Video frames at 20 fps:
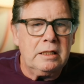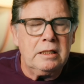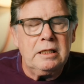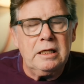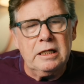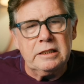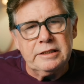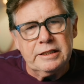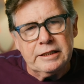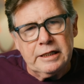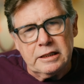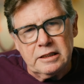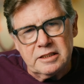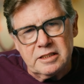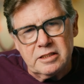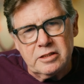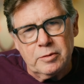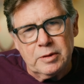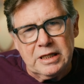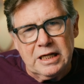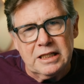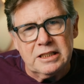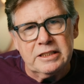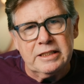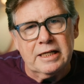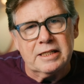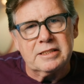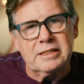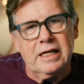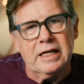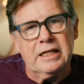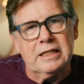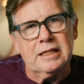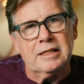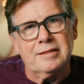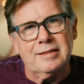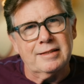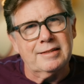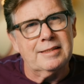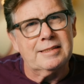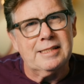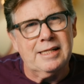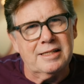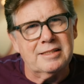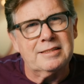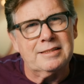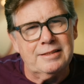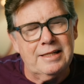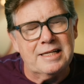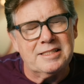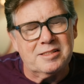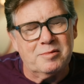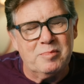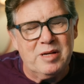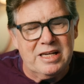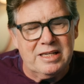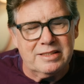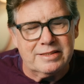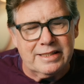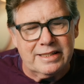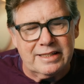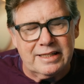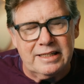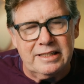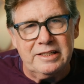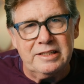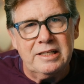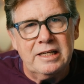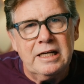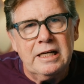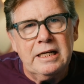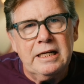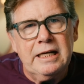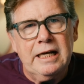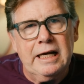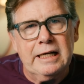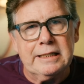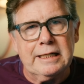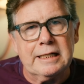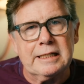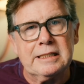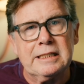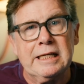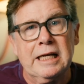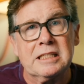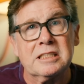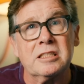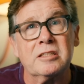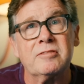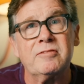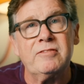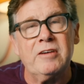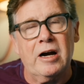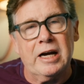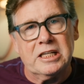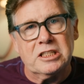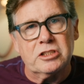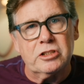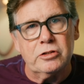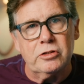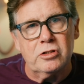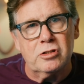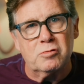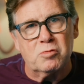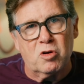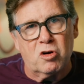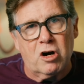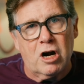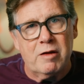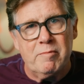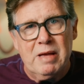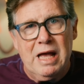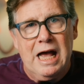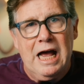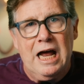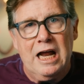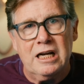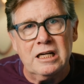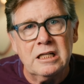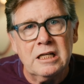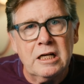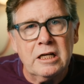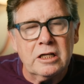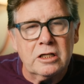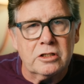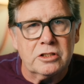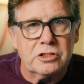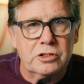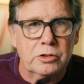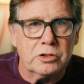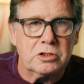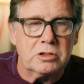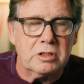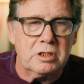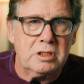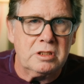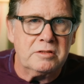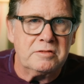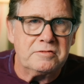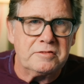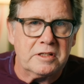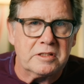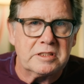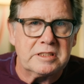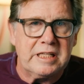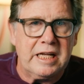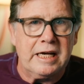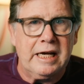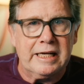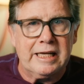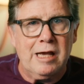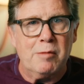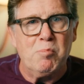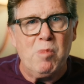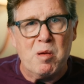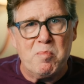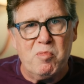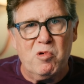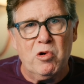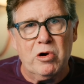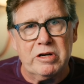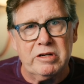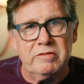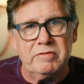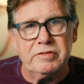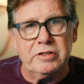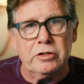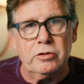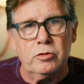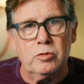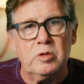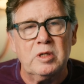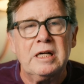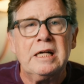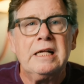And then I listen to it again the next day, and I think it sounds less amazing. And I get to fine tune where I'm at. Because usually the first day I get my point of view,